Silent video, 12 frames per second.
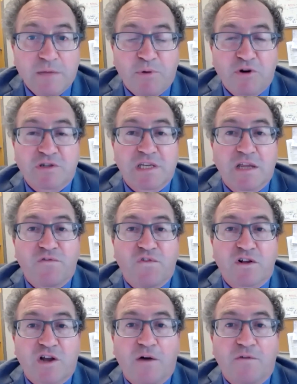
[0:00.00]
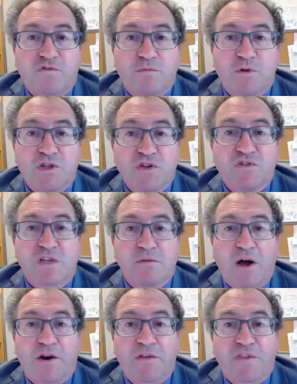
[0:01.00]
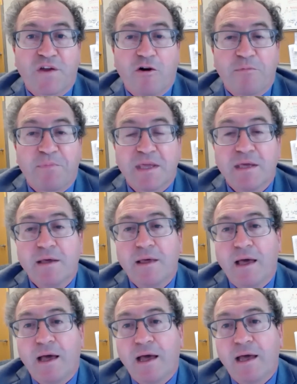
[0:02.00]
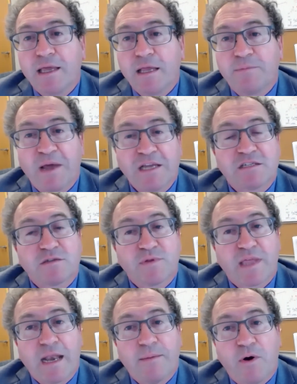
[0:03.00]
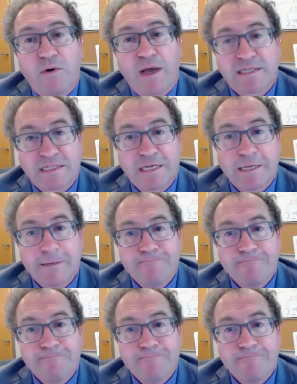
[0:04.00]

personally feel comfortable using monotherapy in patients with NMOSD.